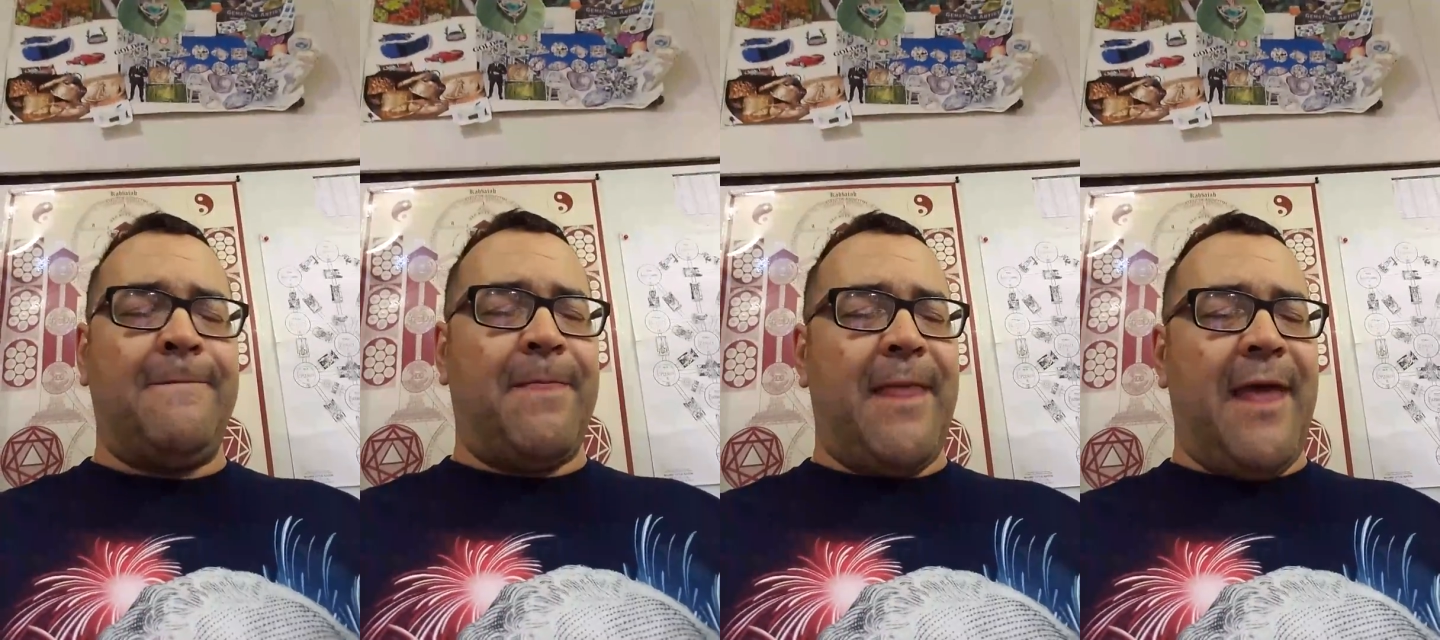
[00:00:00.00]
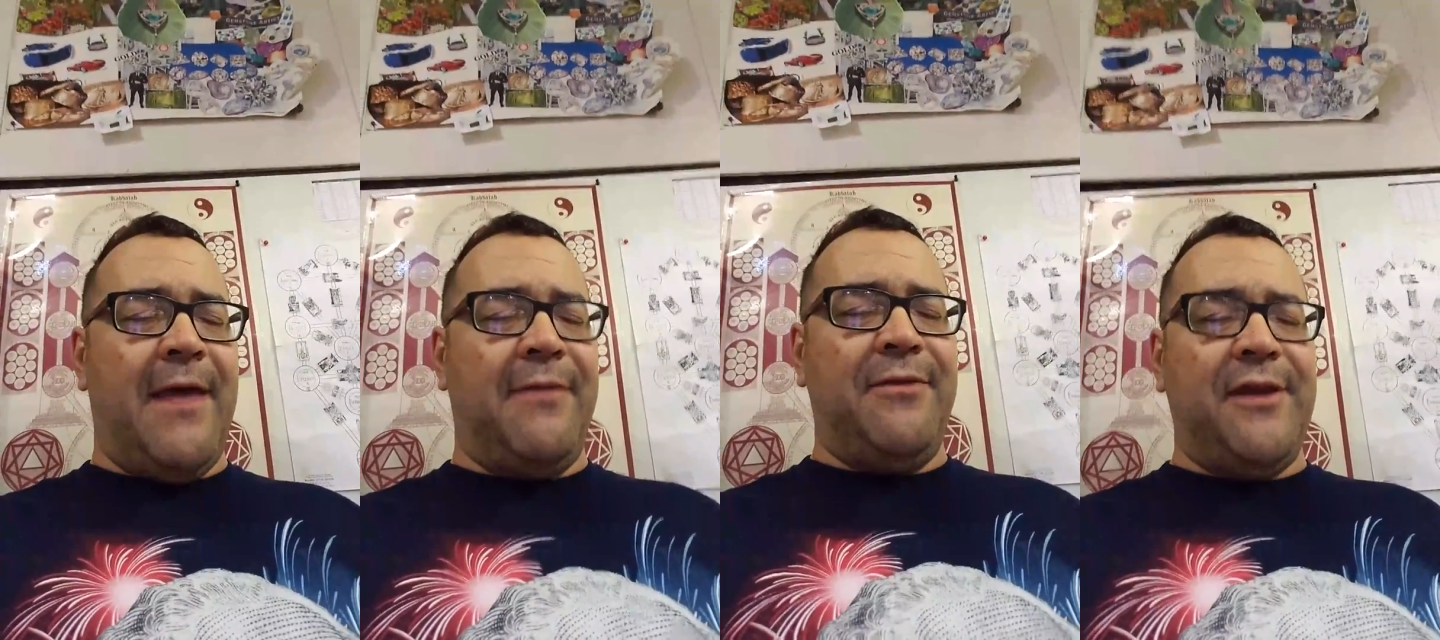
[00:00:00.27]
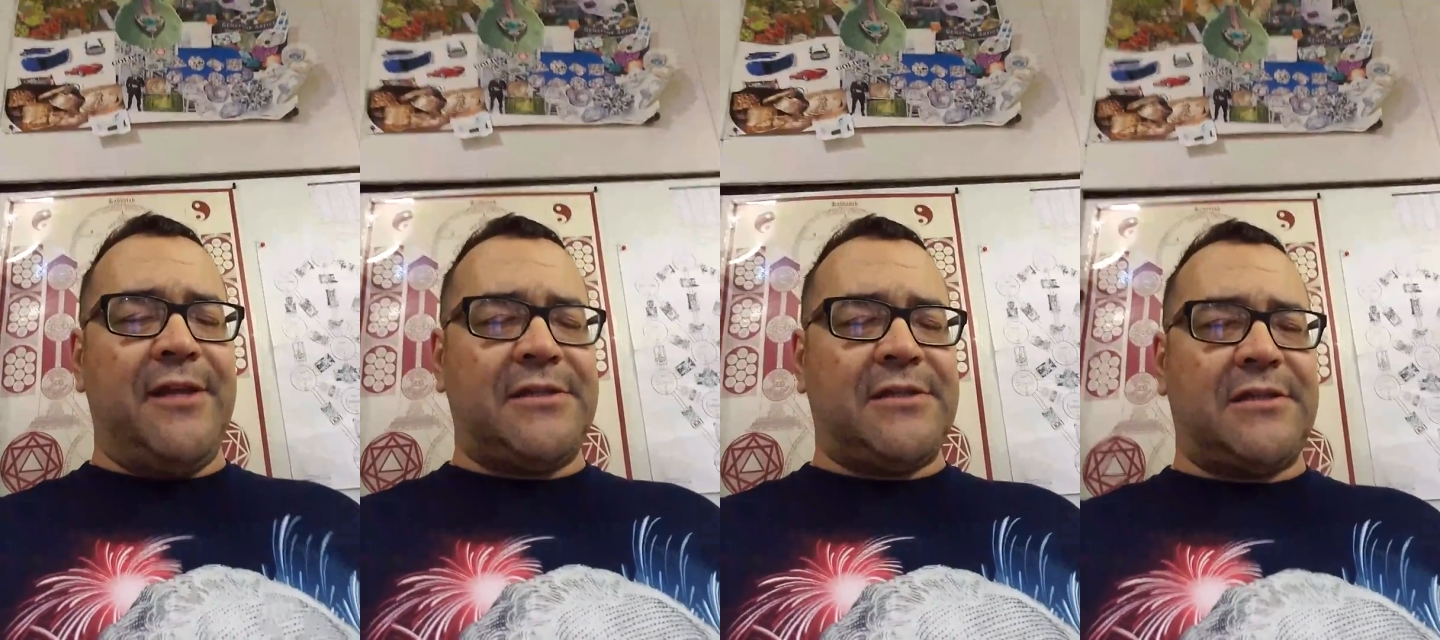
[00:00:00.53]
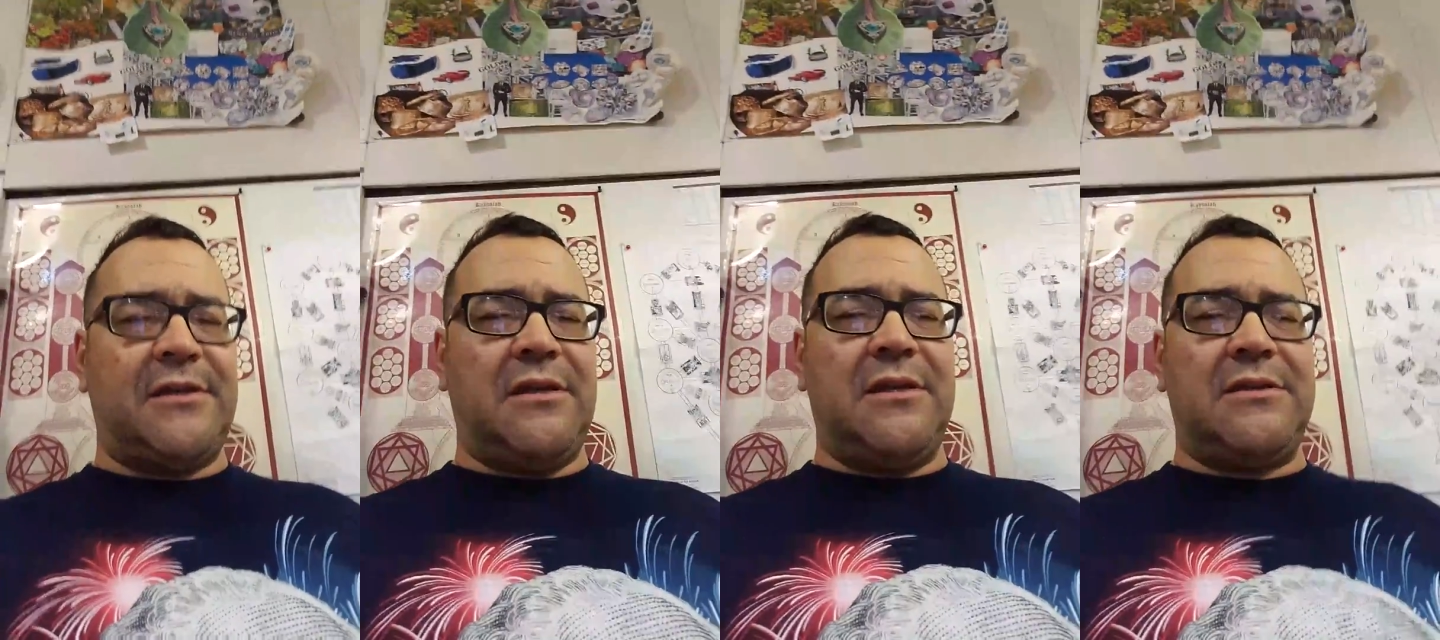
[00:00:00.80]
And
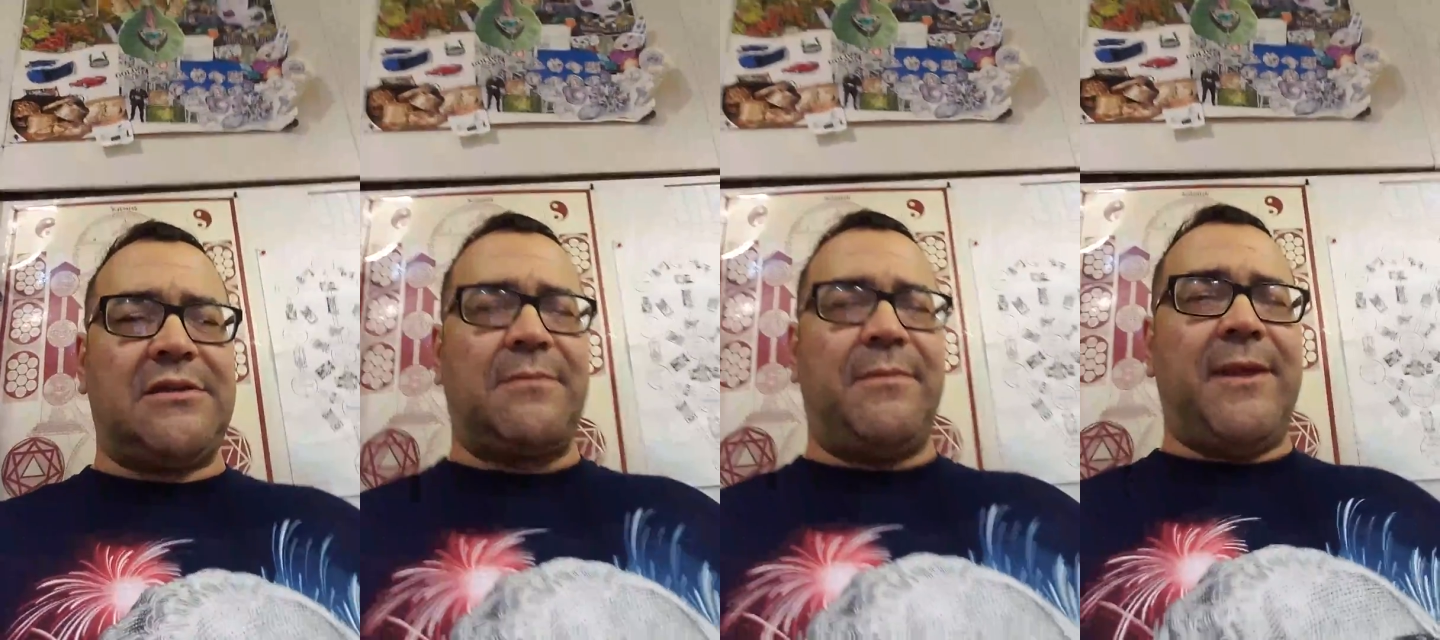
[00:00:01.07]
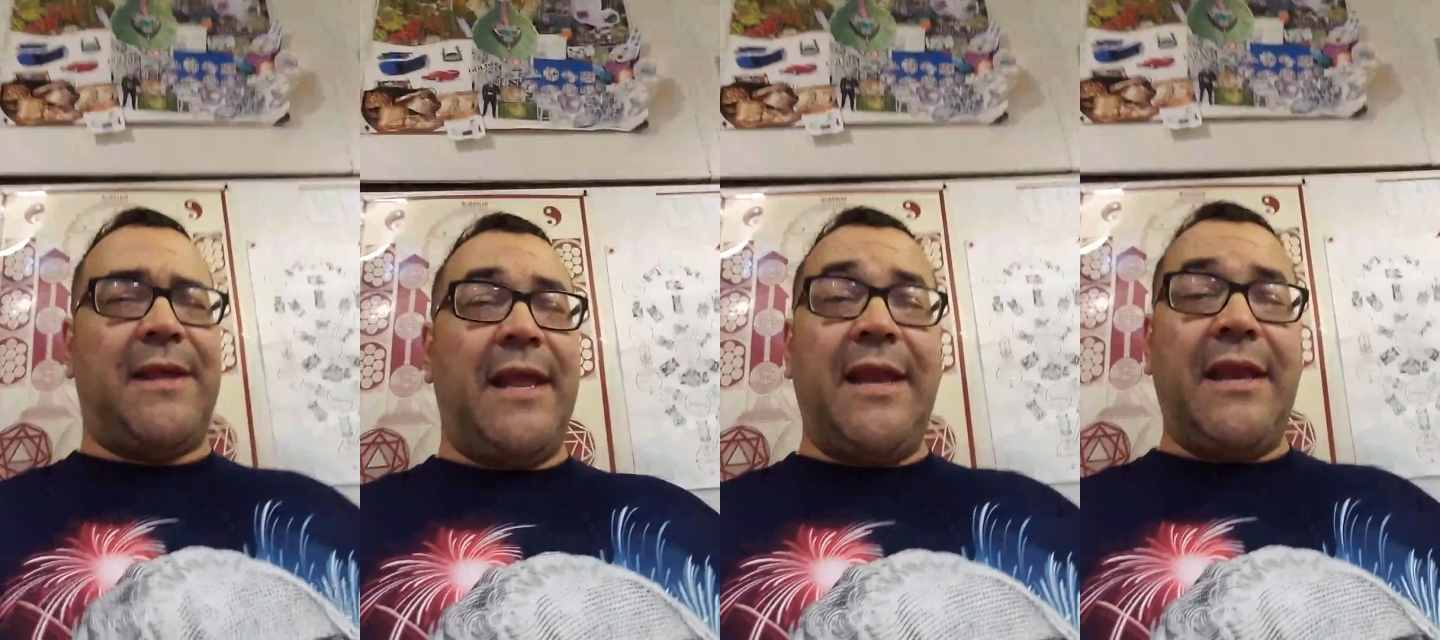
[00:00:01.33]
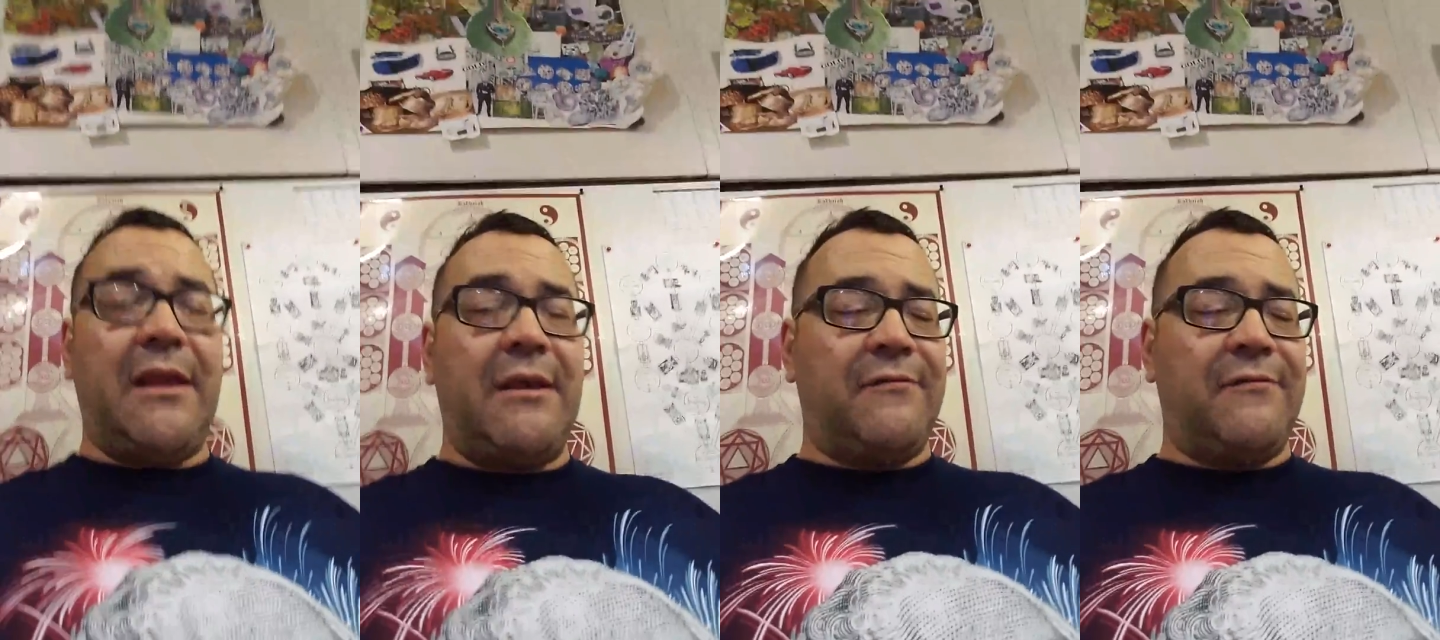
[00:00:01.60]
this is the beginning